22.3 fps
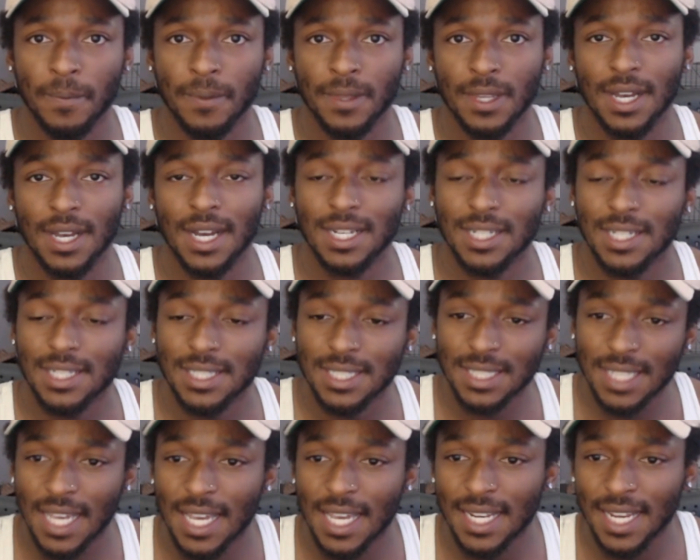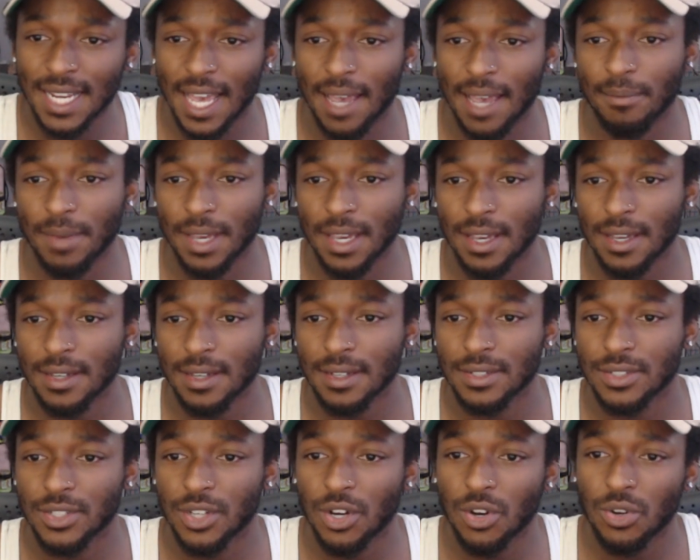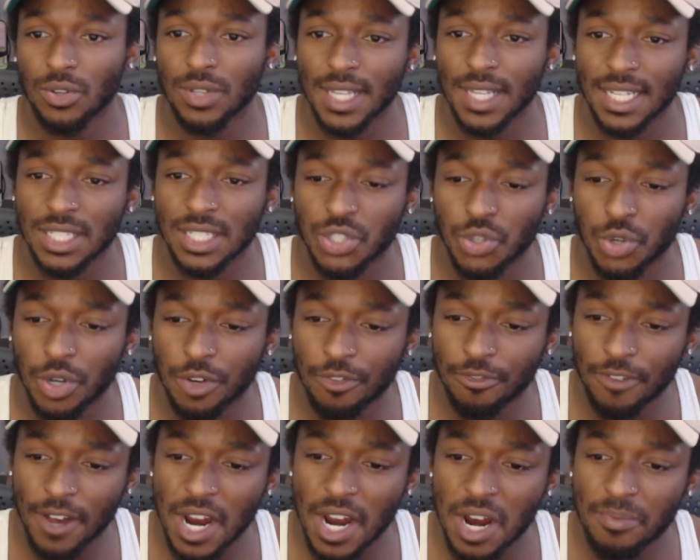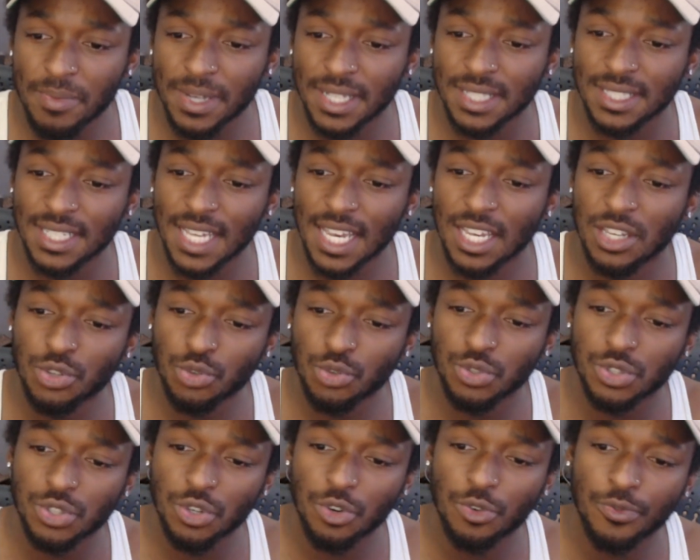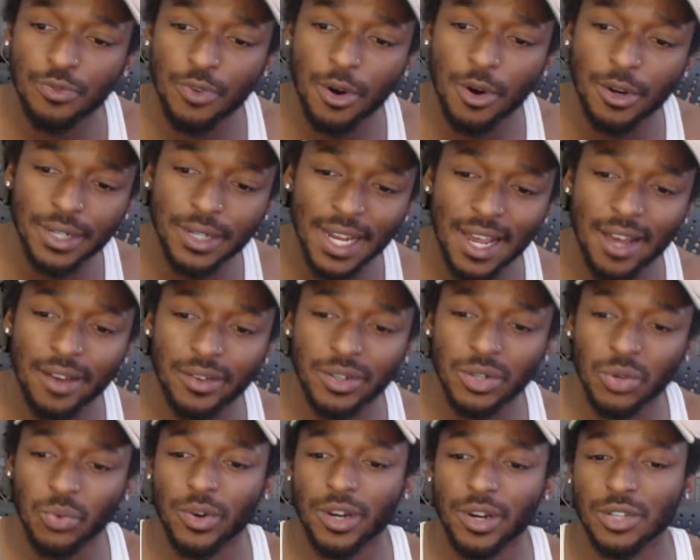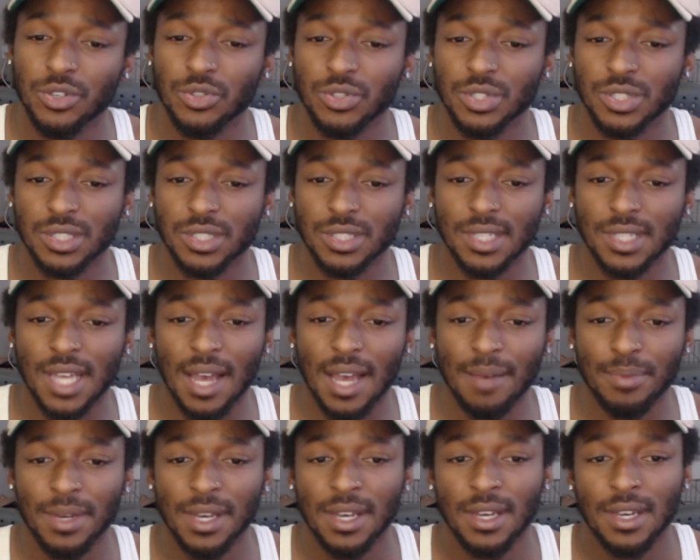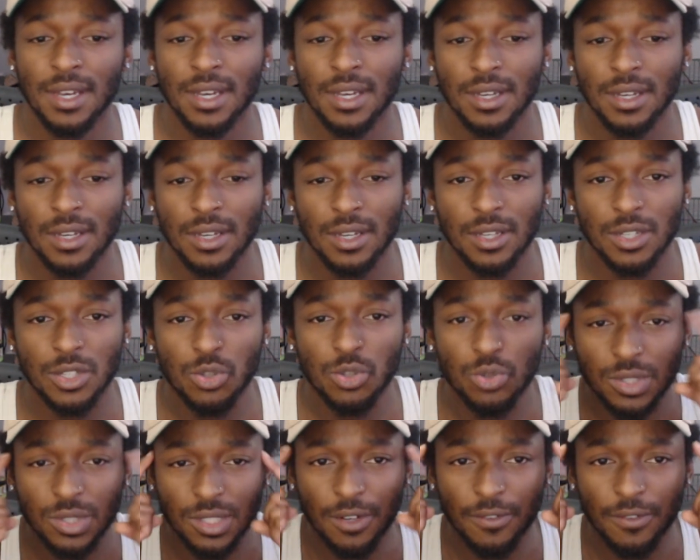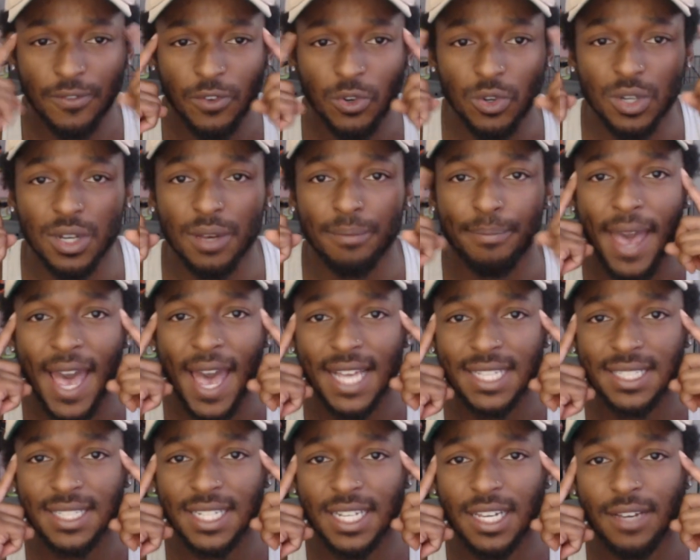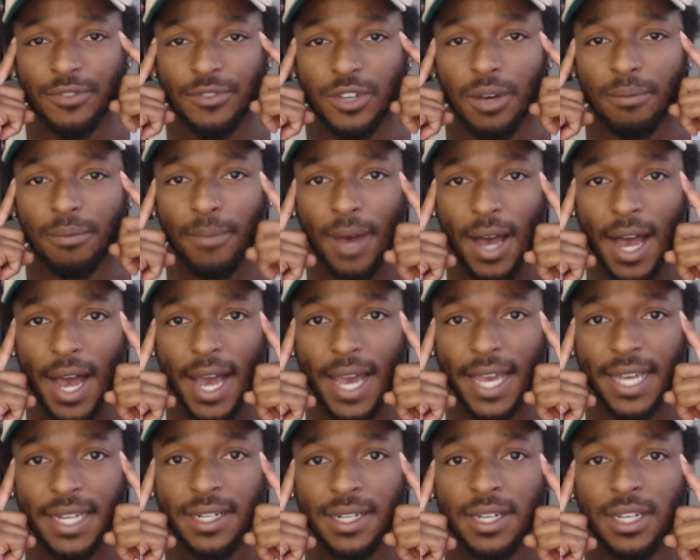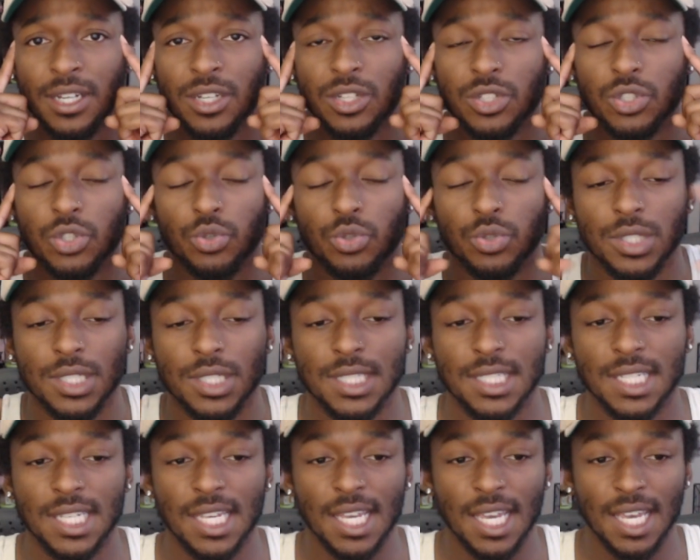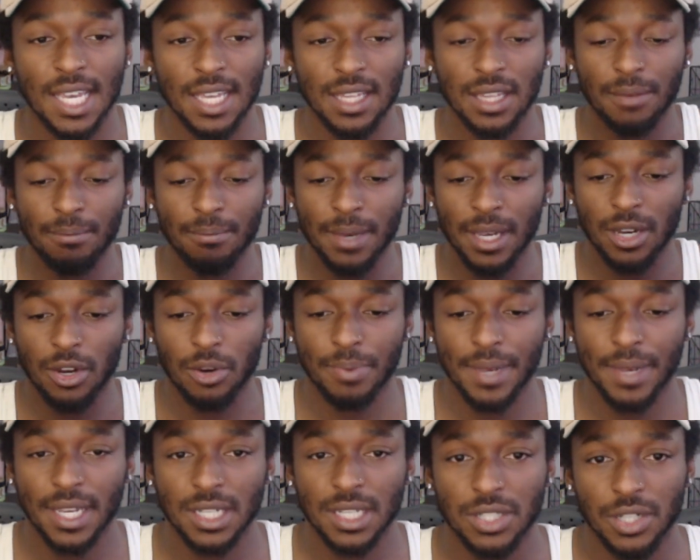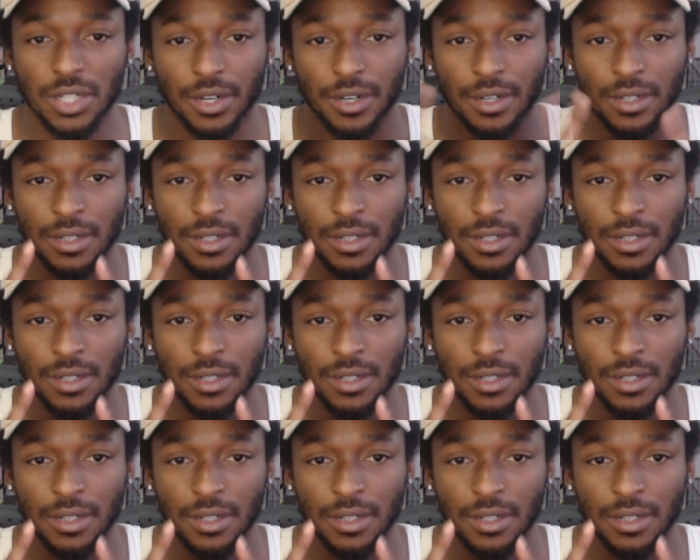Understand that, man. Don't let your environment take you so far down to where you stop using the full capacity of your mind to see the bigger picture.